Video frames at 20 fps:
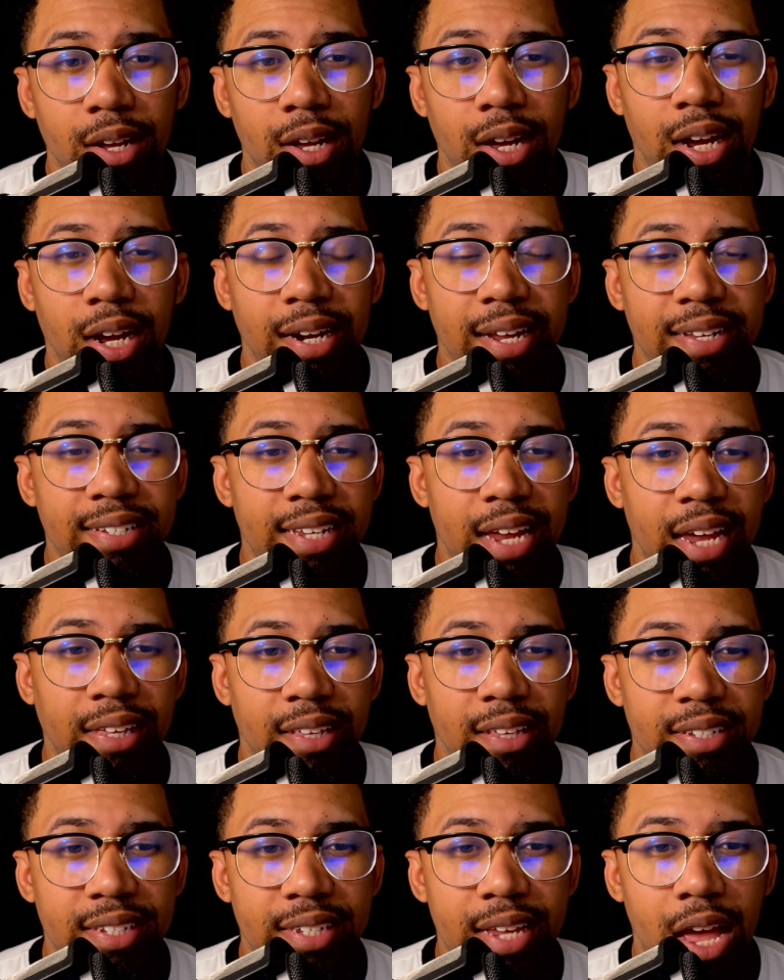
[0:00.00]
They say
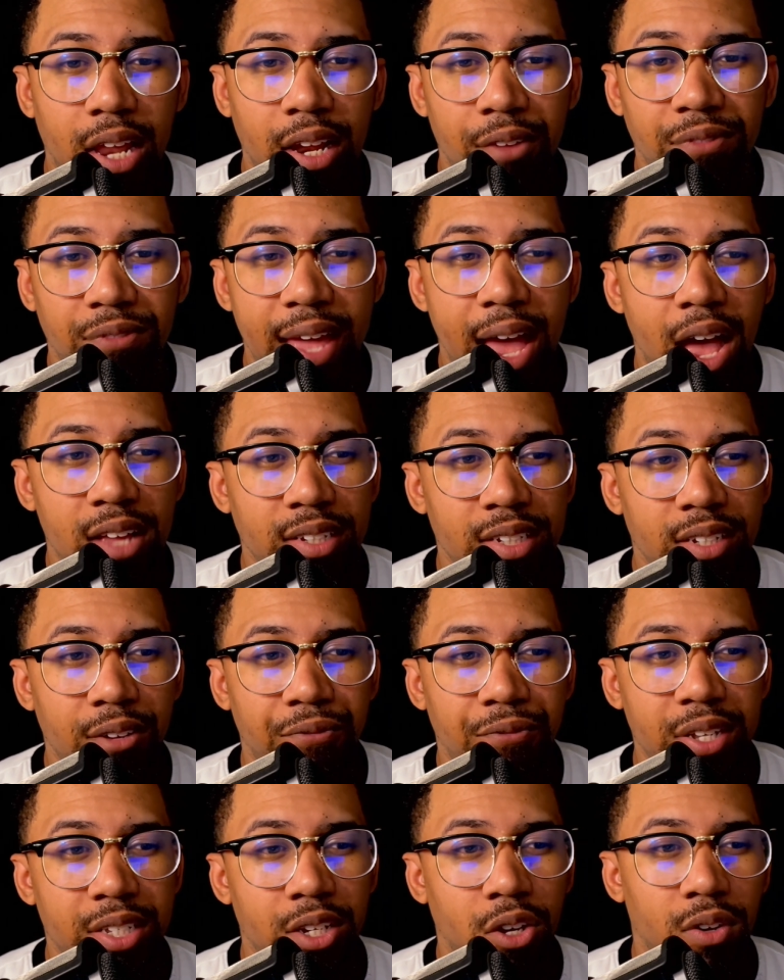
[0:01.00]
the sale of thousands of
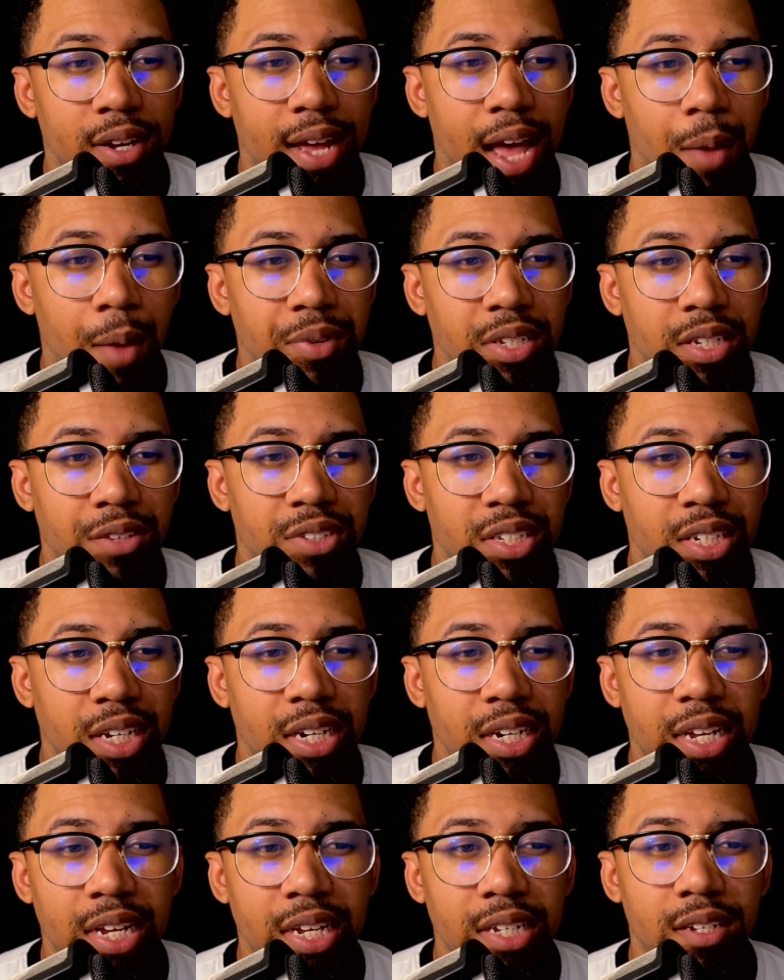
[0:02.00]
physical copies of
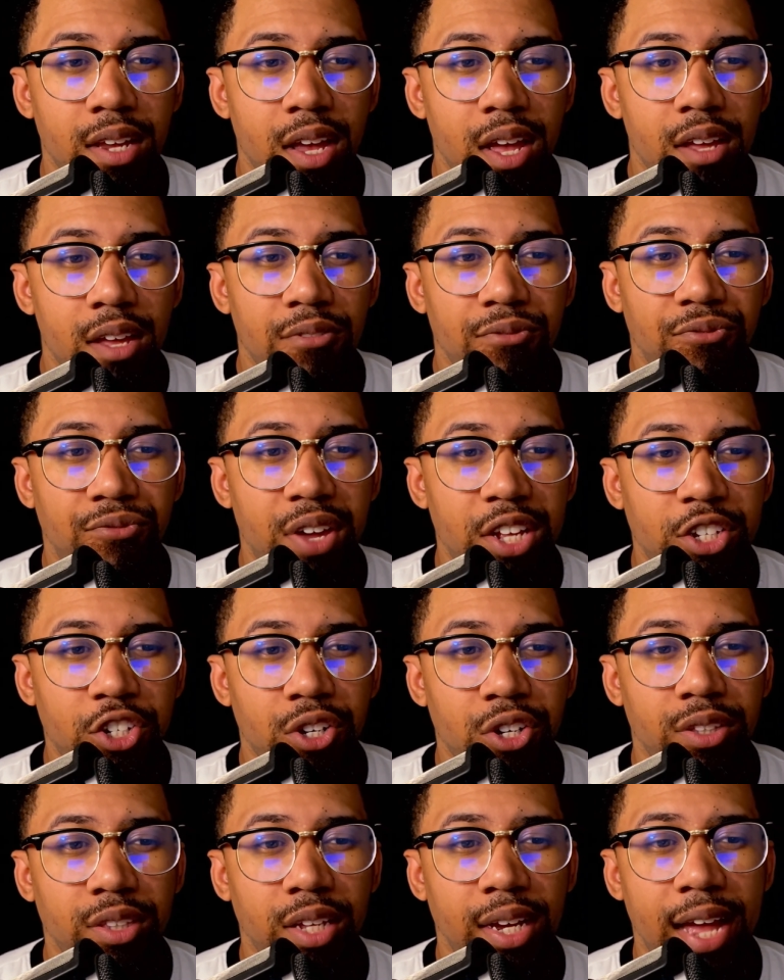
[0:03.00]
CDs
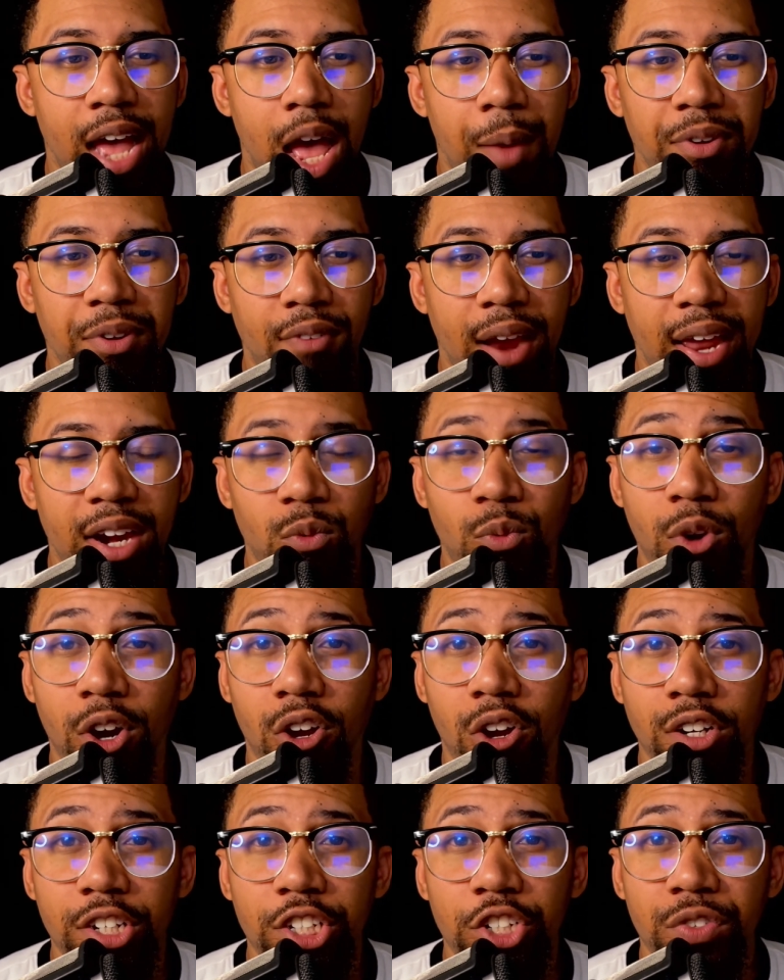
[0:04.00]
featured the copyrighted
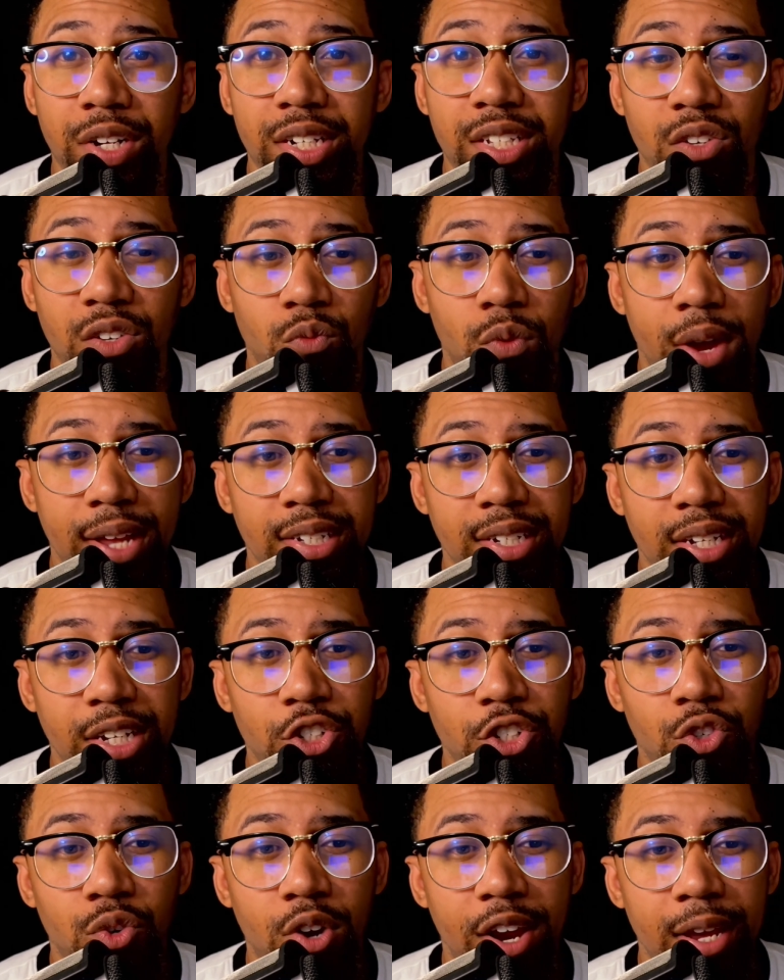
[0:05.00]
work on the streets of West
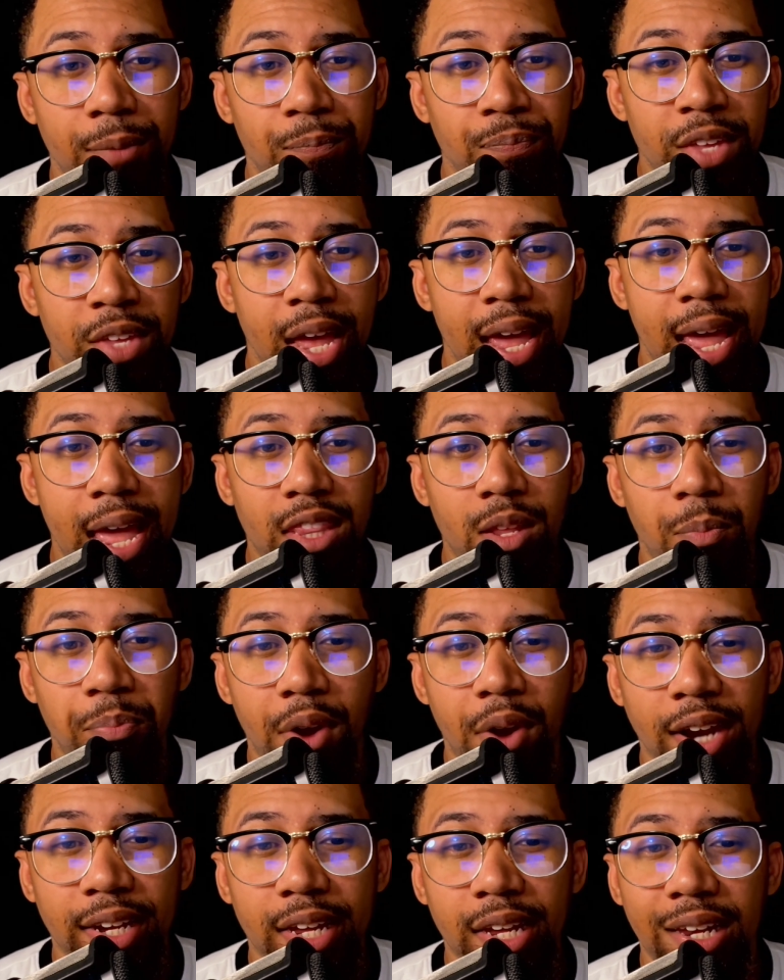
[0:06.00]
Detroit and the
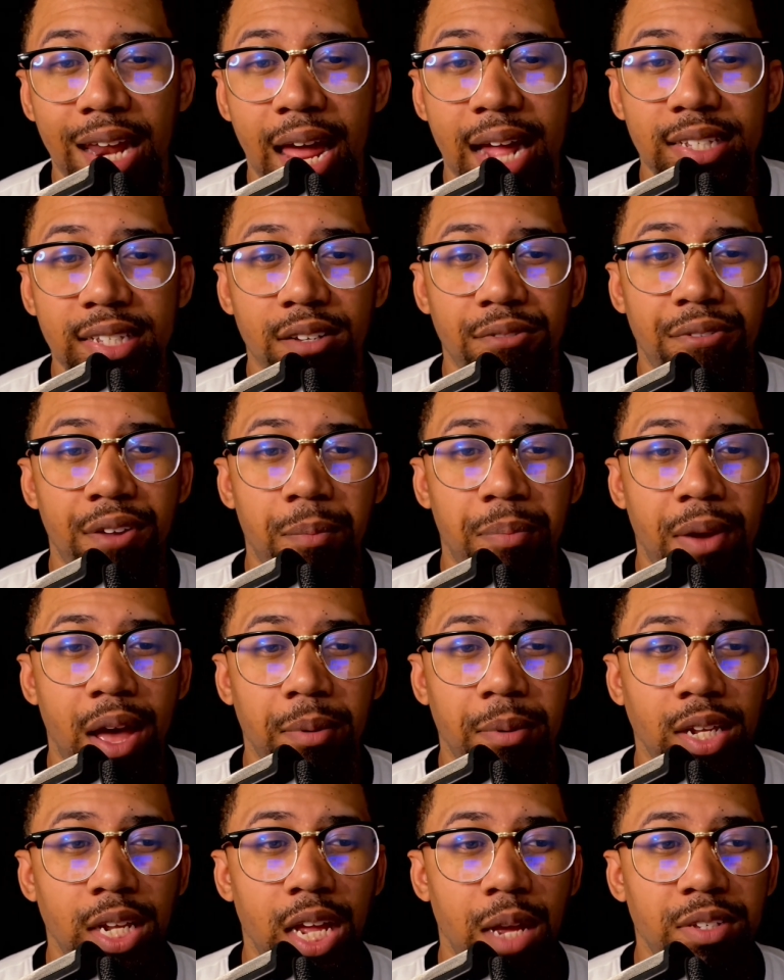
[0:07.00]
parking lots of
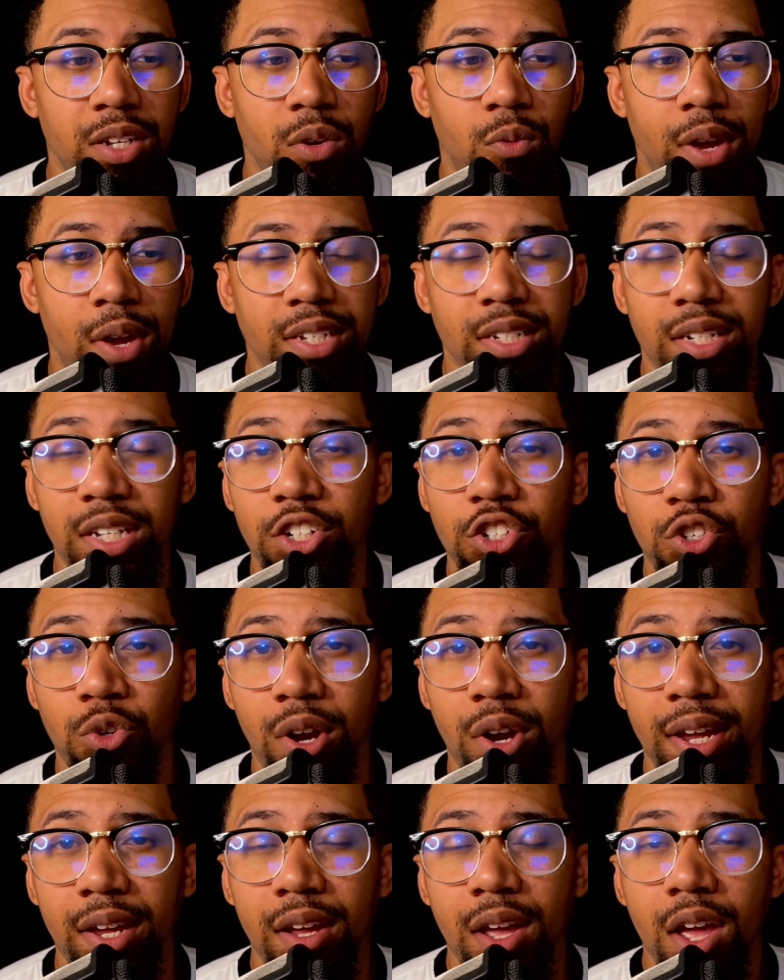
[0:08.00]
hip-hop clubs in West
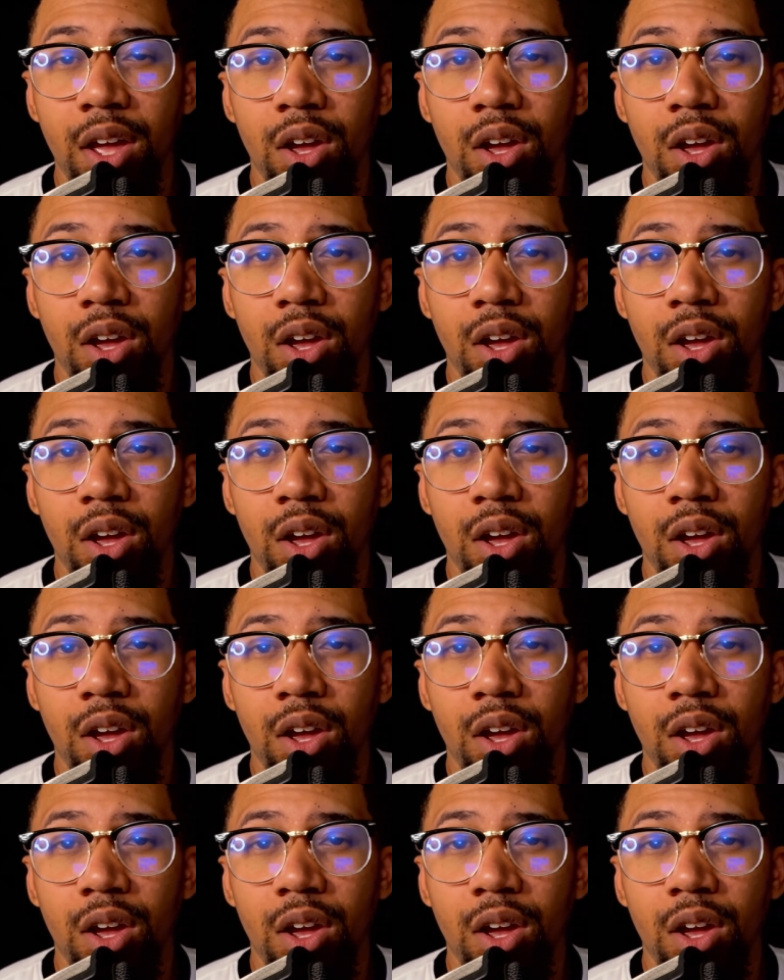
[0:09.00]
Detroit,